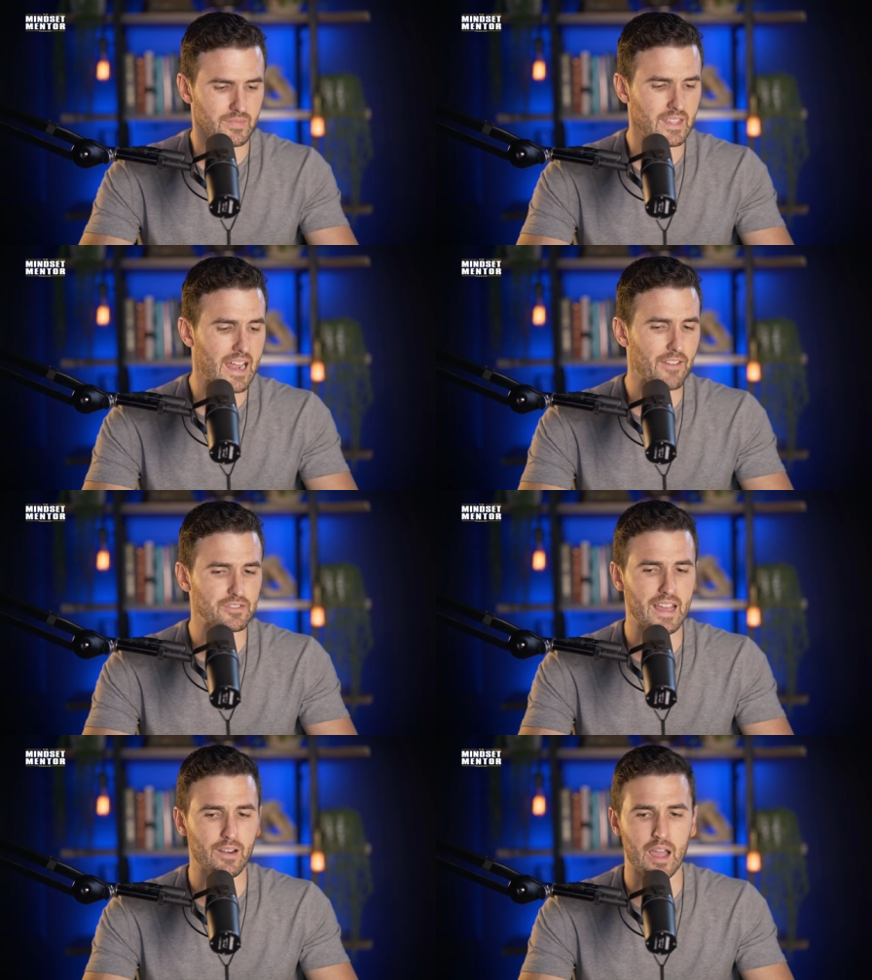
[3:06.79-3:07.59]
Then
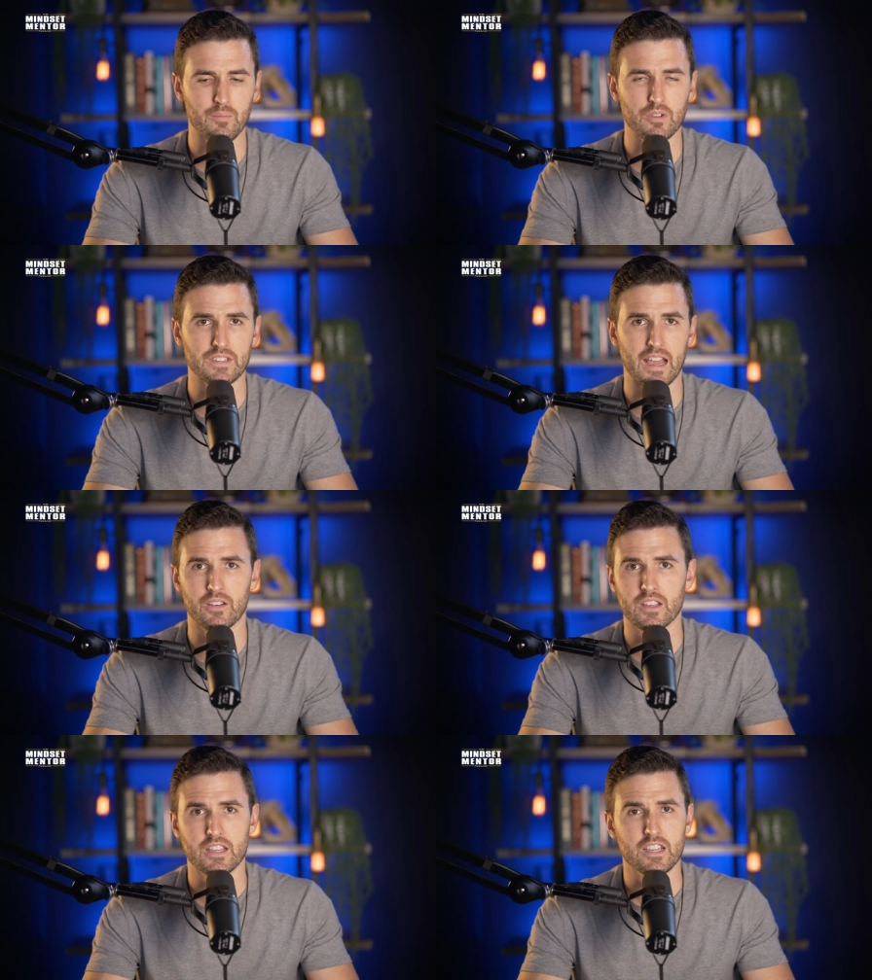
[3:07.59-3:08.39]
after that, I moved
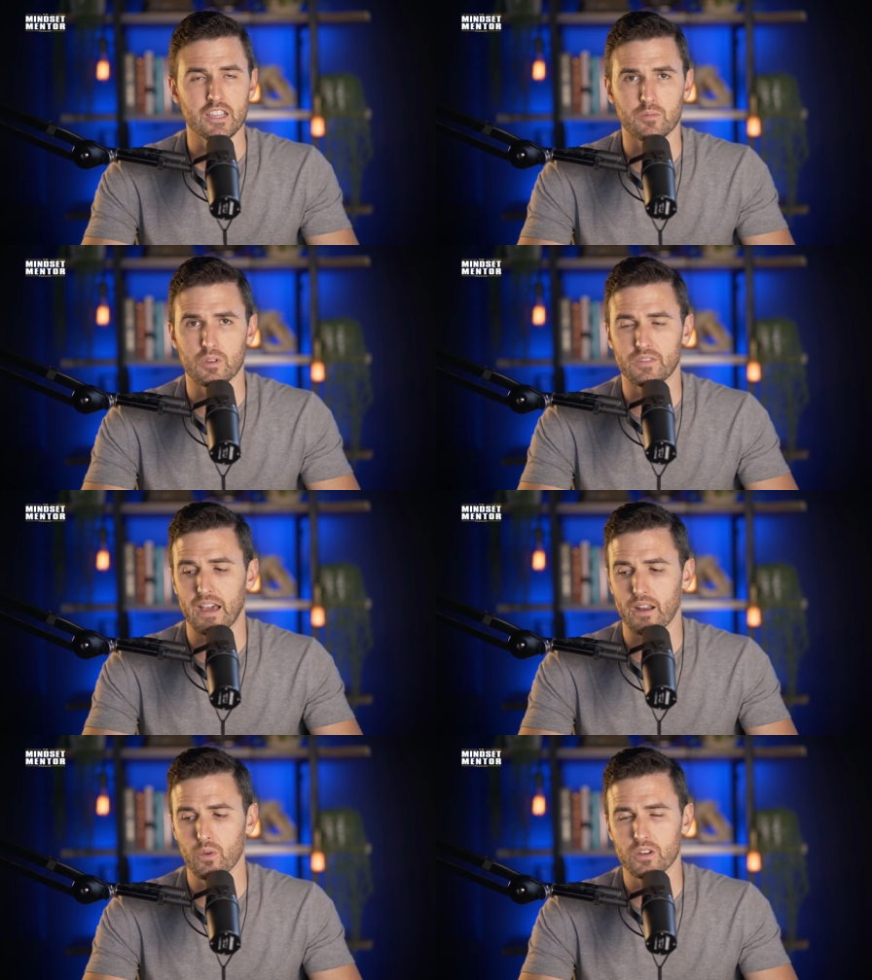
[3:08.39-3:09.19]
out. He moved
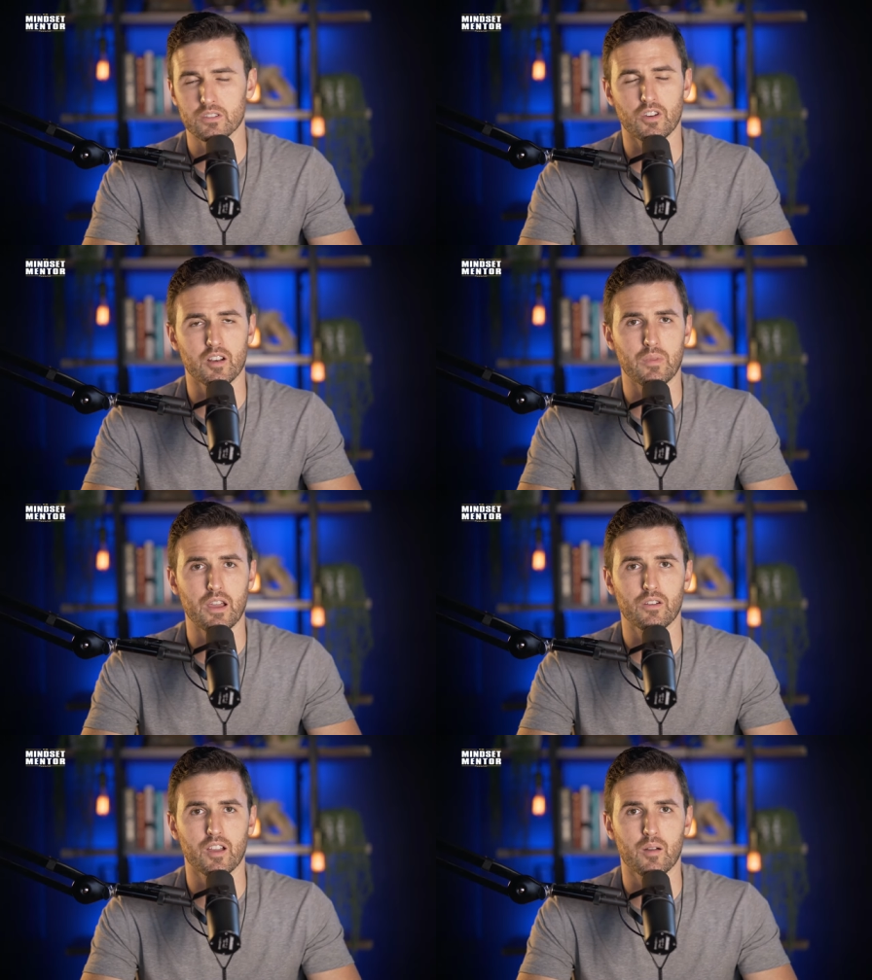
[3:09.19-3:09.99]
out. I went and started
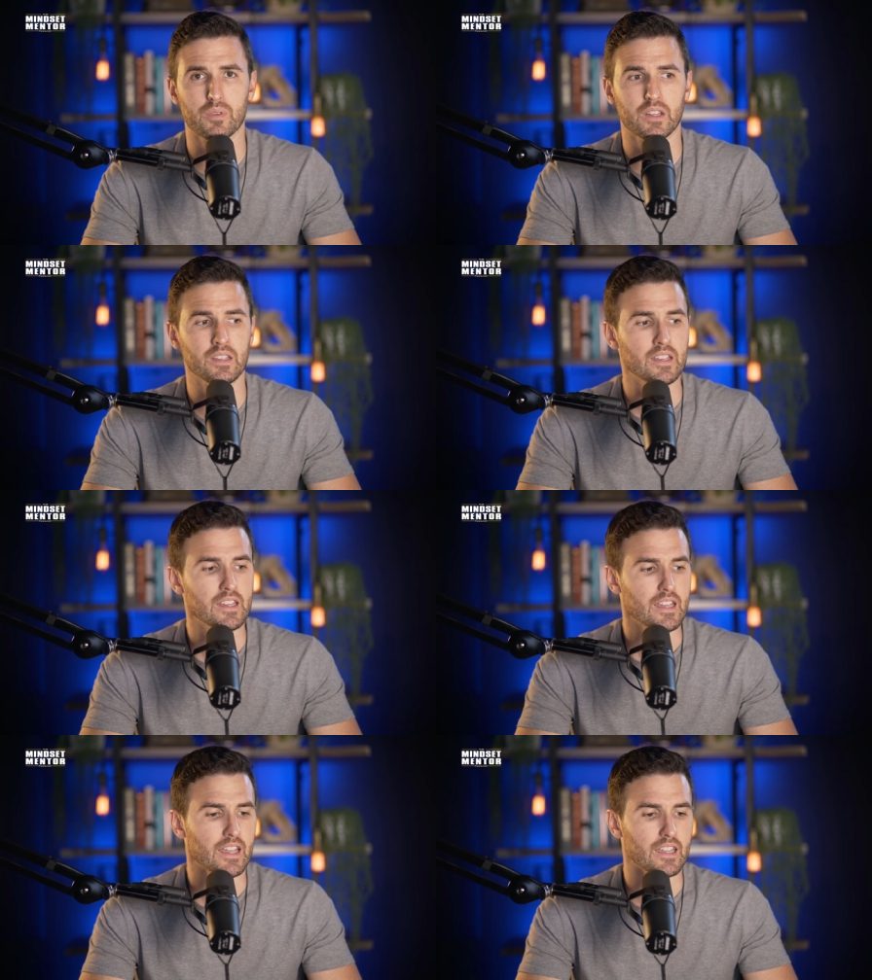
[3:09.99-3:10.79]
my own company,
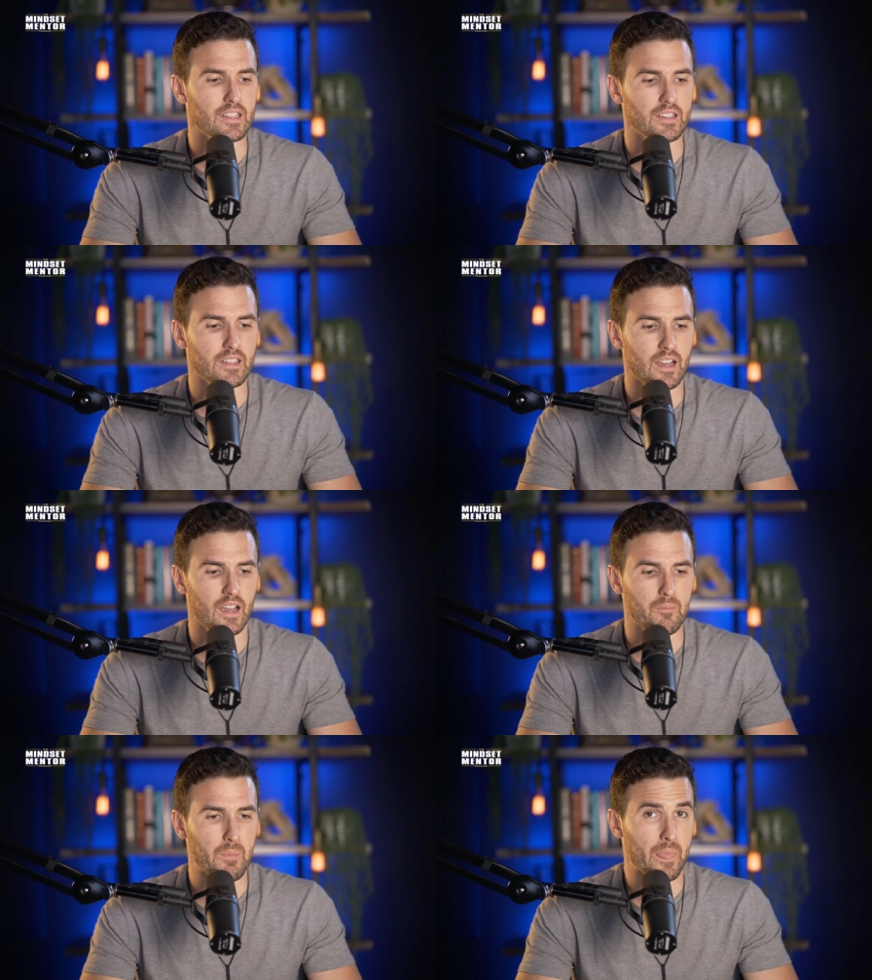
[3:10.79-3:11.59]
and
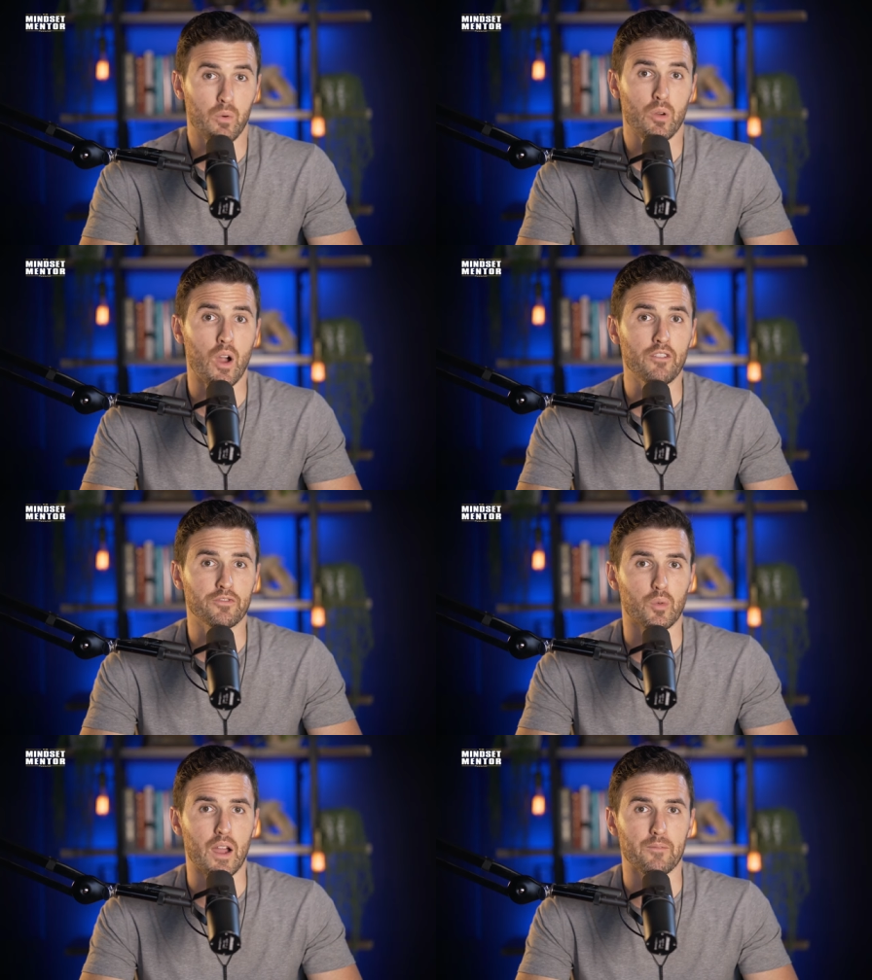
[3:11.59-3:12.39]
uh, it went well
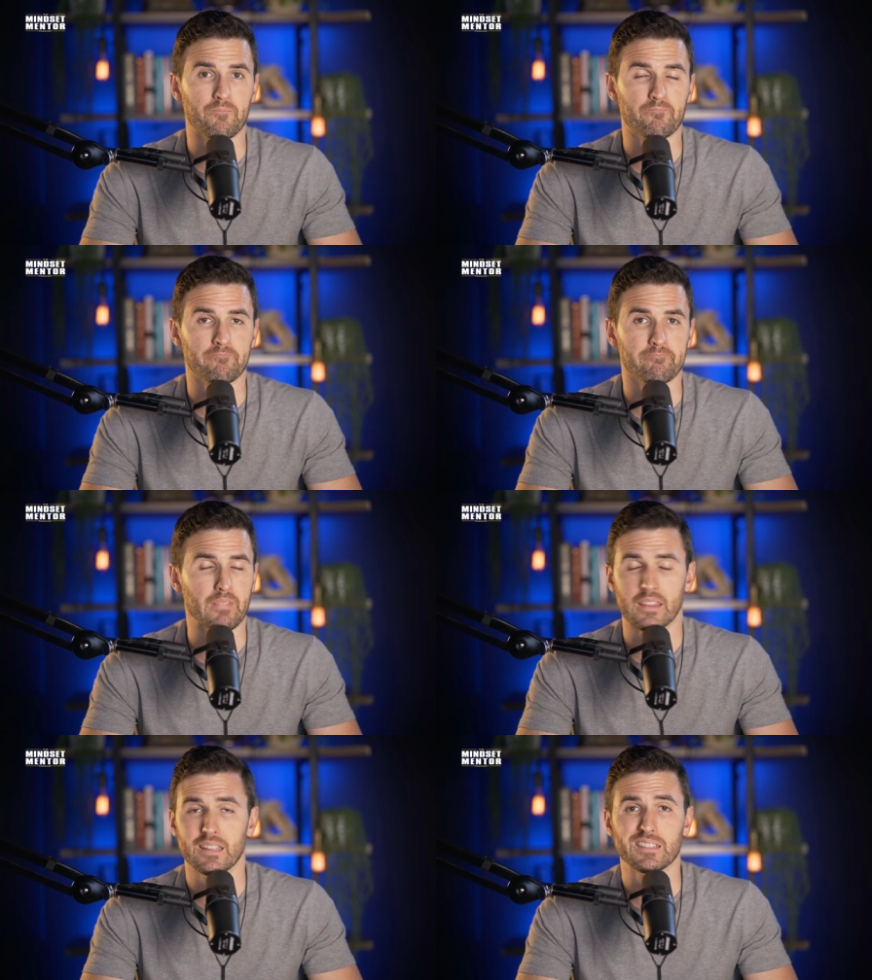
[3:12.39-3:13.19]
for a while.
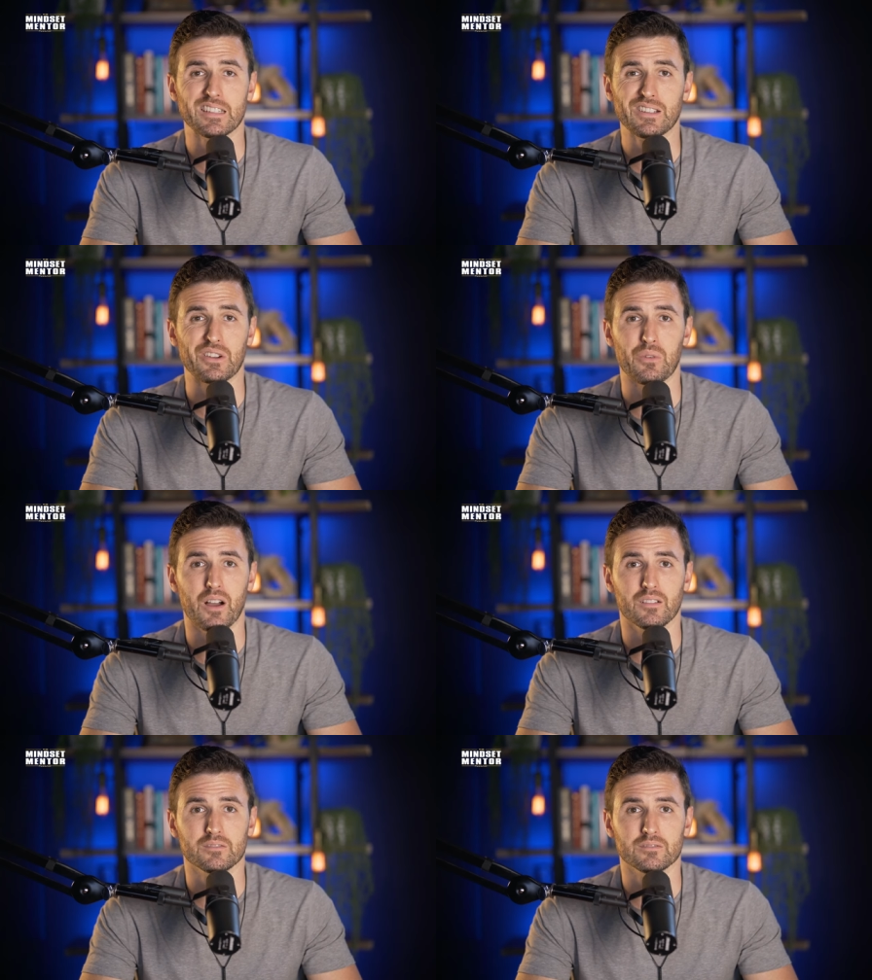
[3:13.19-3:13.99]
And then it didn't go
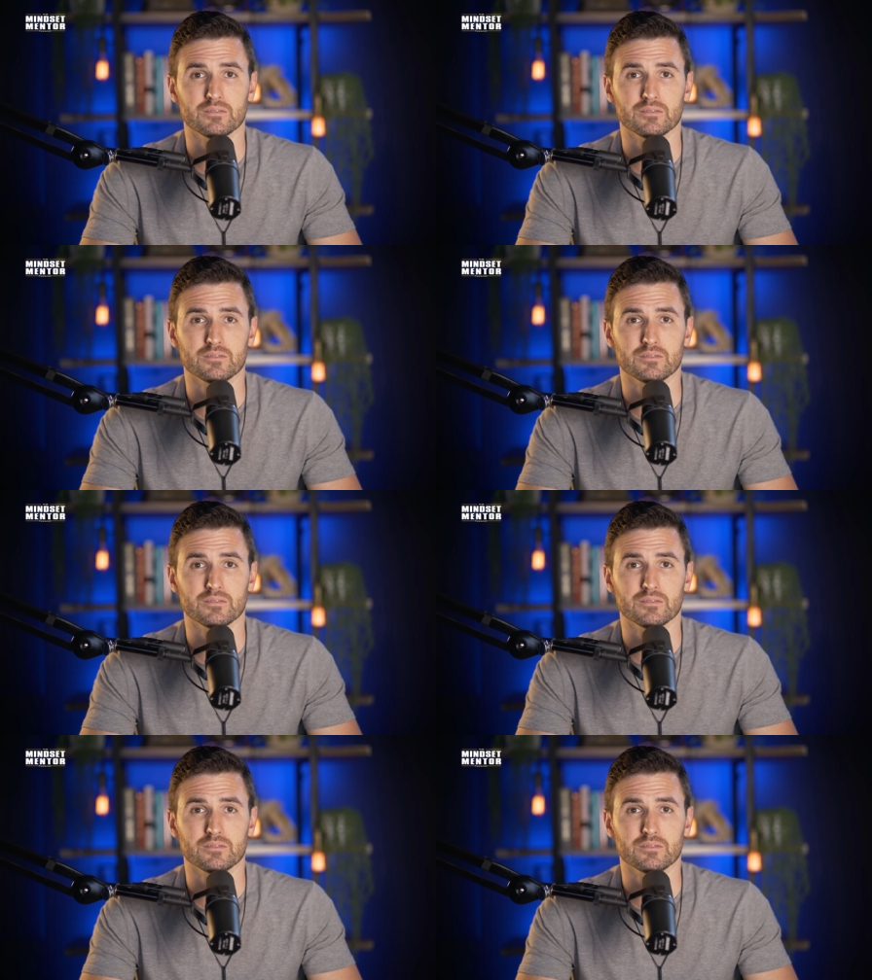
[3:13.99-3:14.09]
well.